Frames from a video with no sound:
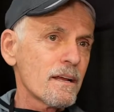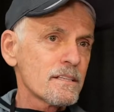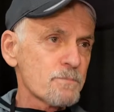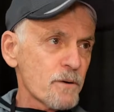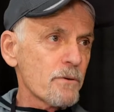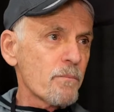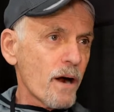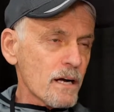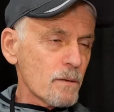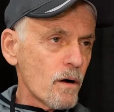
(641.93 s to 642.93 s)
It's pretty
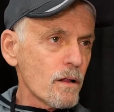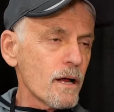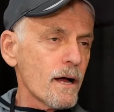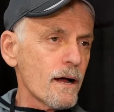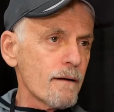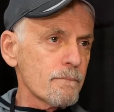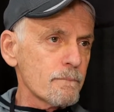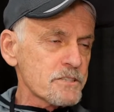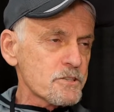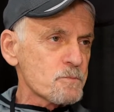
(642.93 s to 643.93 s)
remarkable.
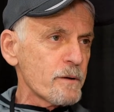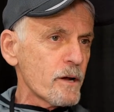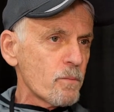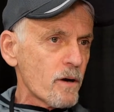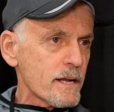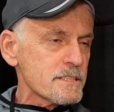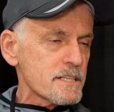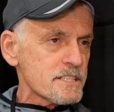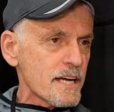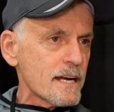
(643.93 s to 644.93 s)
Mr. Spielberg has
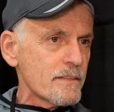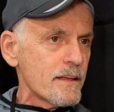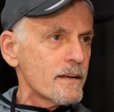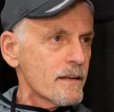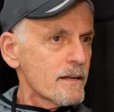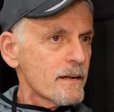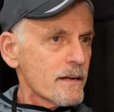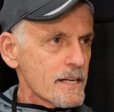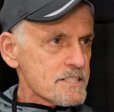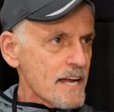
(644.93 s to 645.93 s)
decided that
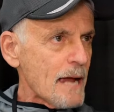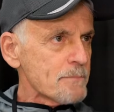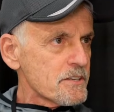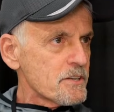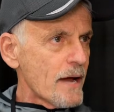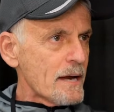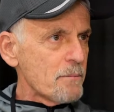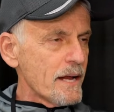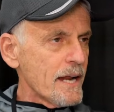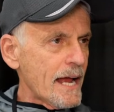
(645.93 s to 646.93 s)
it's time to do
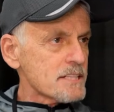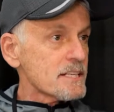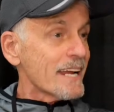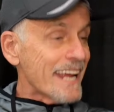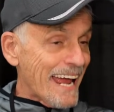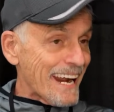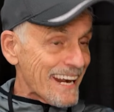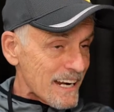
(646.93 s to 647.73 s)
Animaniacs again.